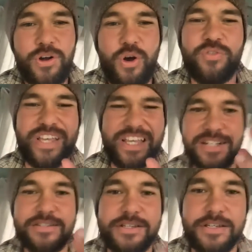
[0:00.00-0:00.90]
of
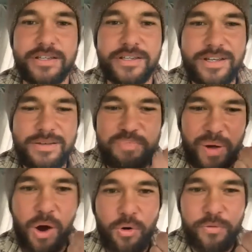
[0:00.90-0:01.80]
energy,
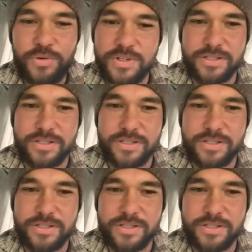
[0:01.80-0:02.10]
powerful